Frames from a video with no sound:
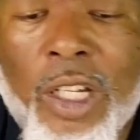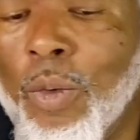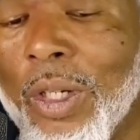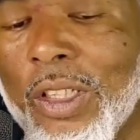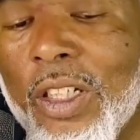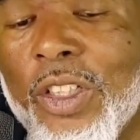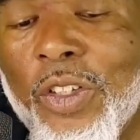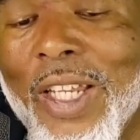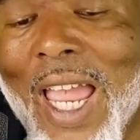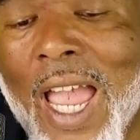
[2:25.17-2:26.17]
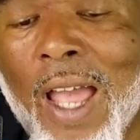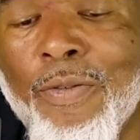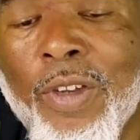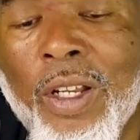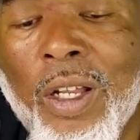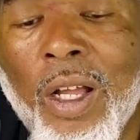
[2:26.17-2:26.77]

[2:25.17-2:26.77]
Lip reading: It wasn't until the advent